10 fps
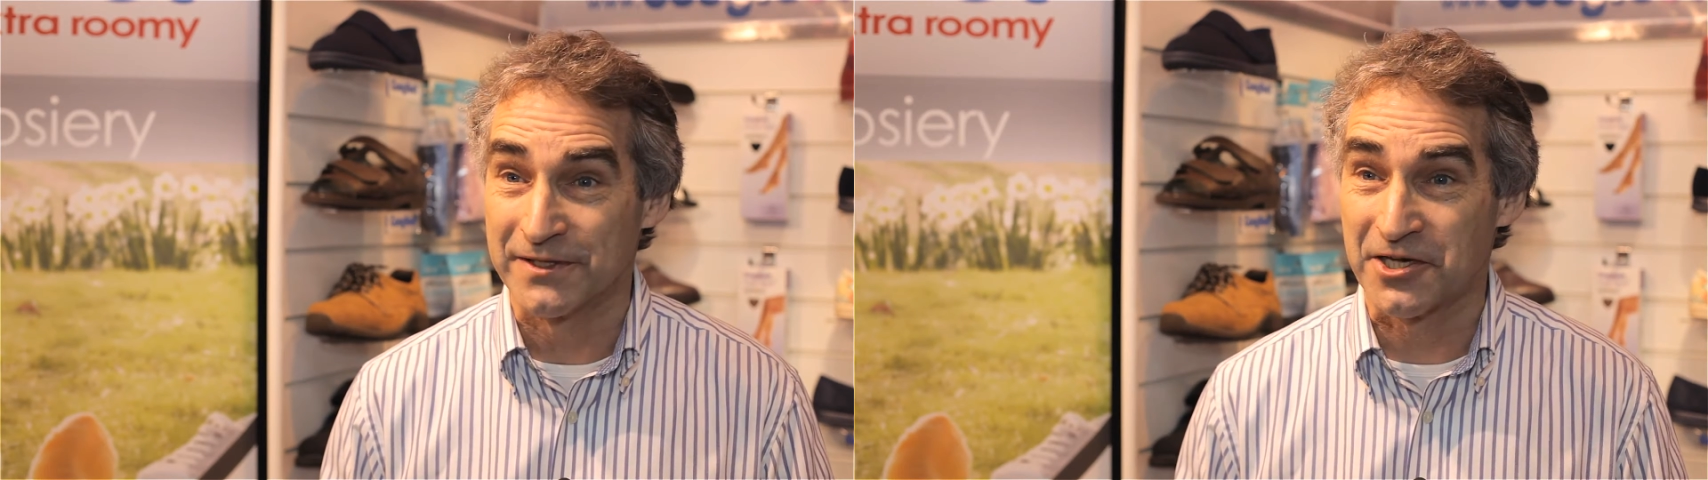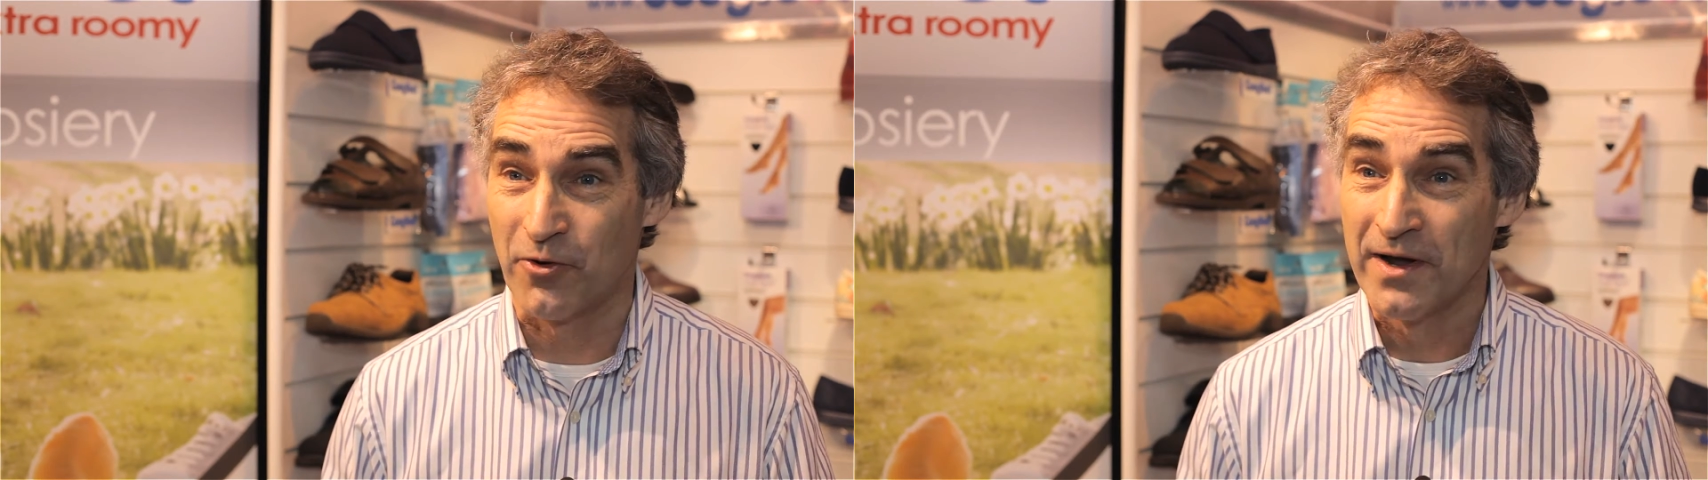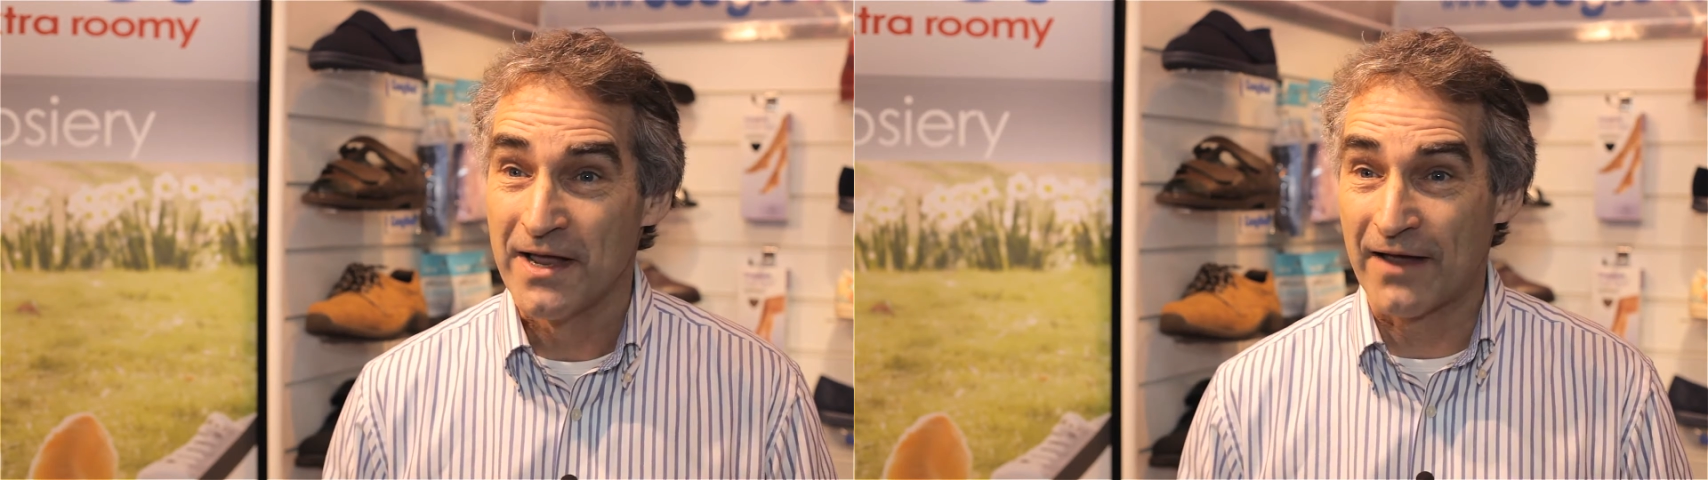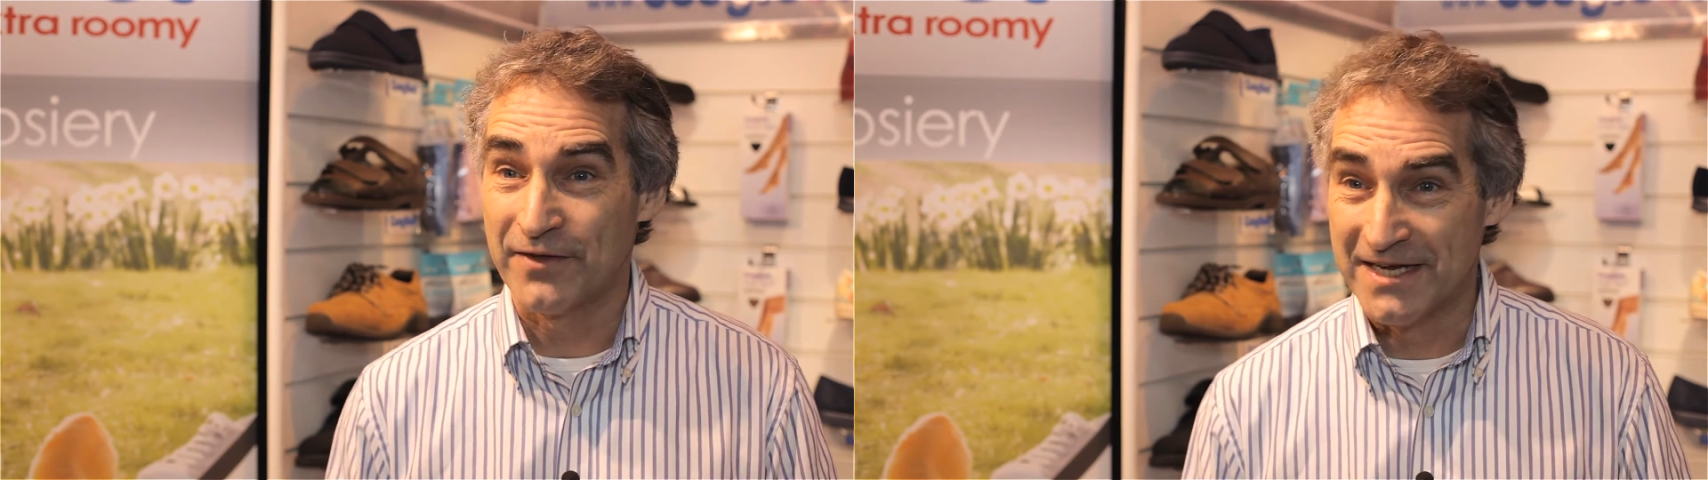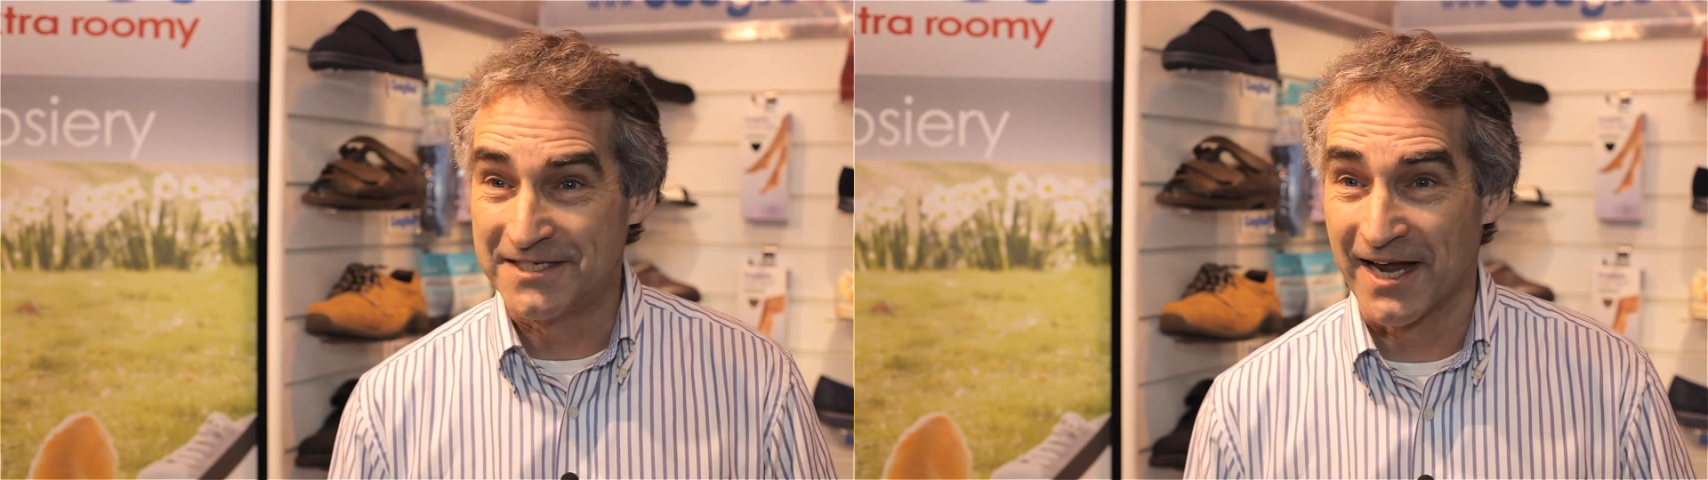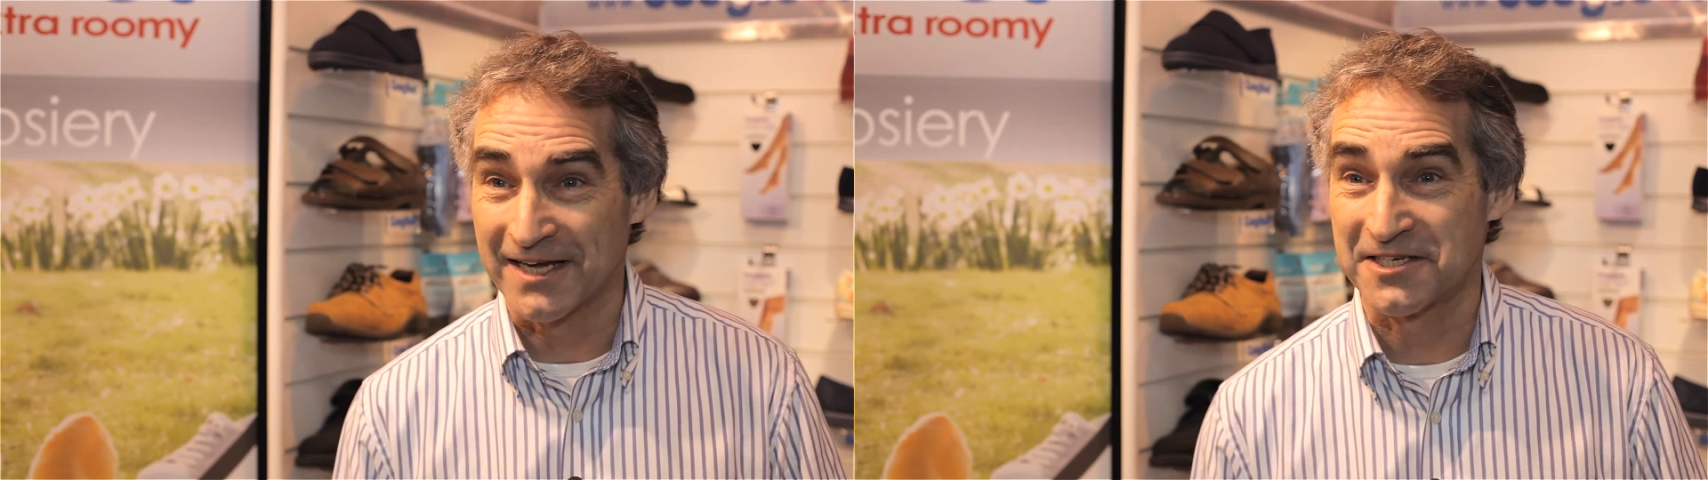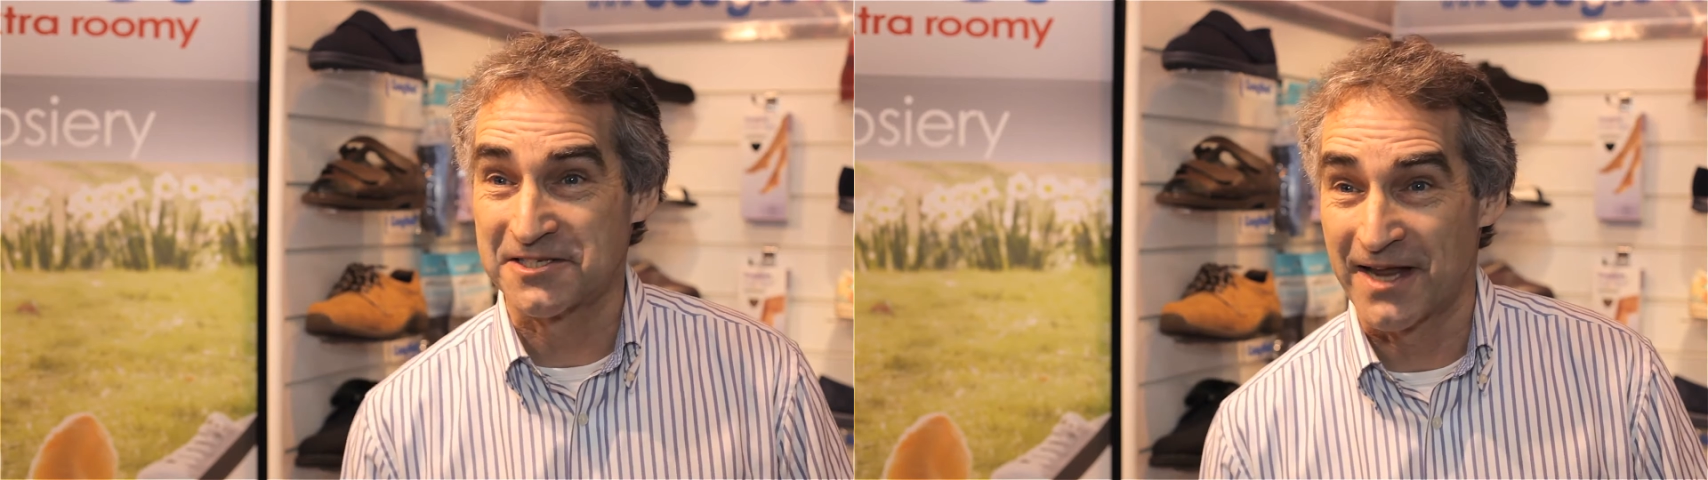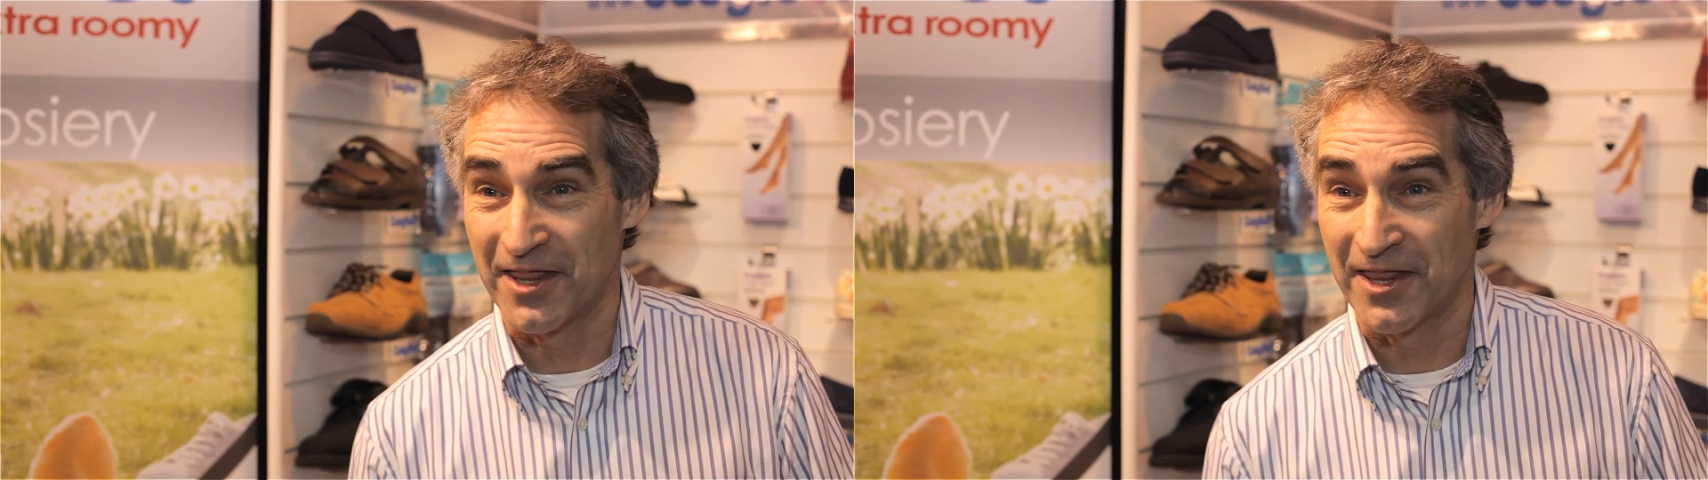So having easy access to